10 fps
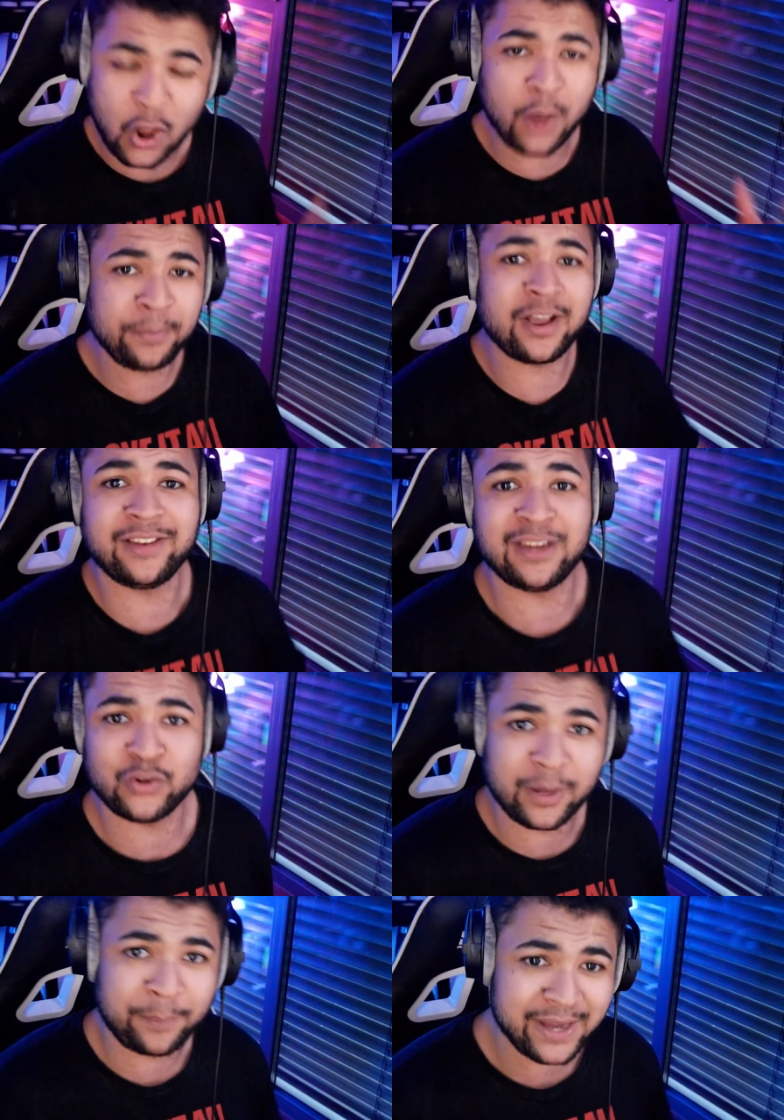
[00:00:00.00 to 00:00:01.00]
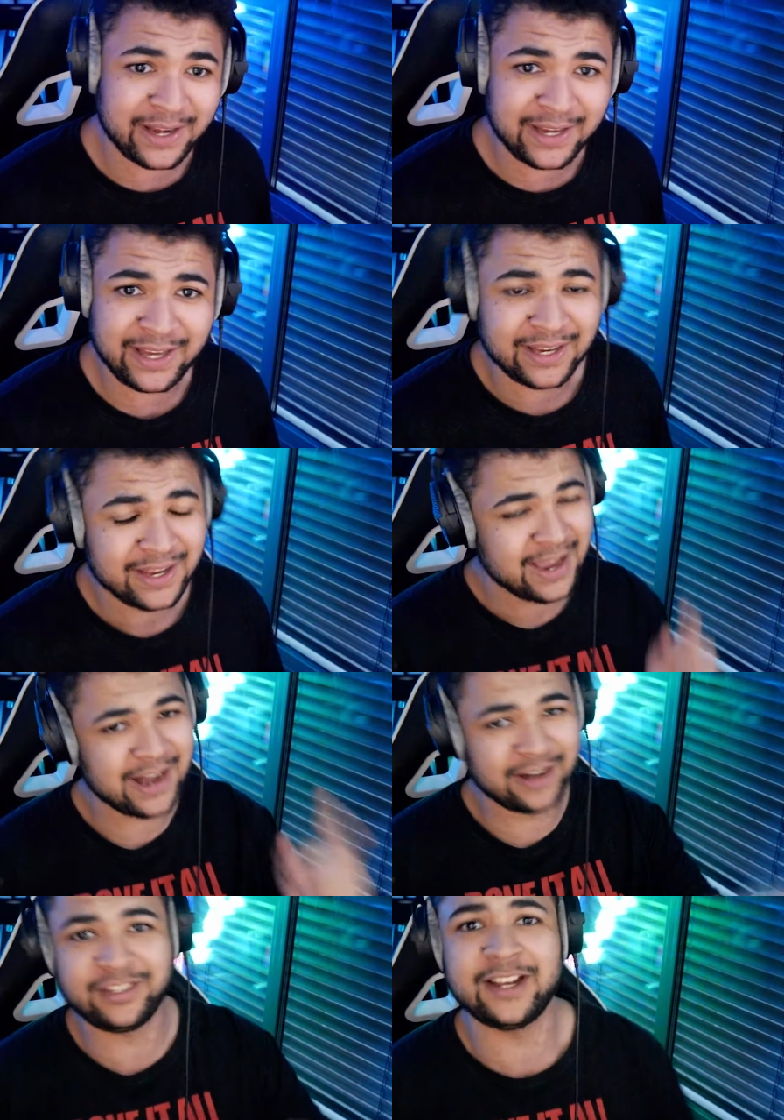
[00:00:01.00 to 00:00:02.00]
Hope you guys enjoy the PLE,
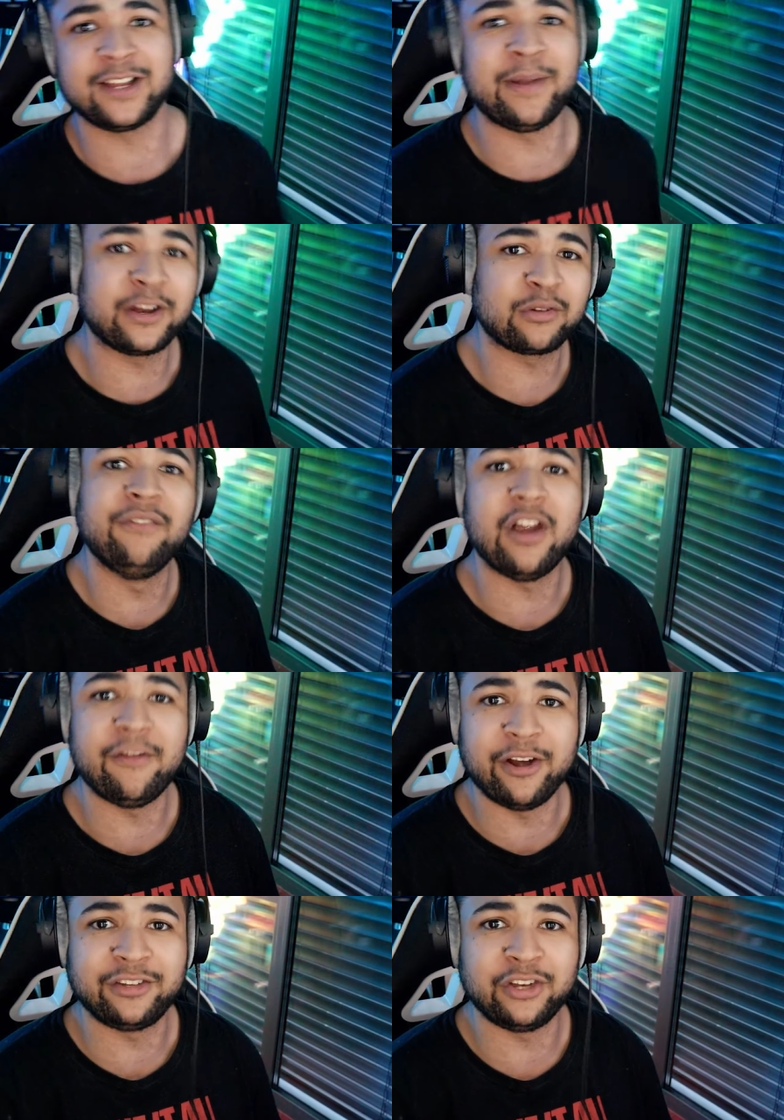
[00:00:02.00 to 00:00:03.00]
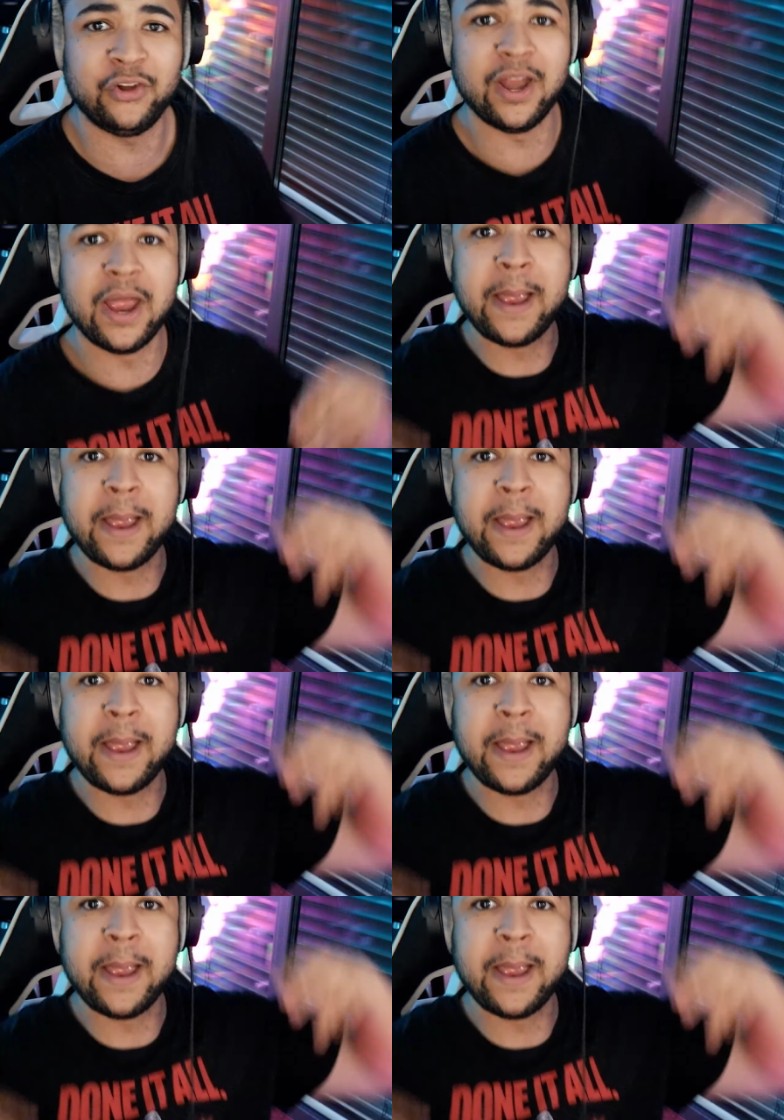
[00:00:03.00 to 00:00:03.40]
and I'll see you guys on my next one very, very soon.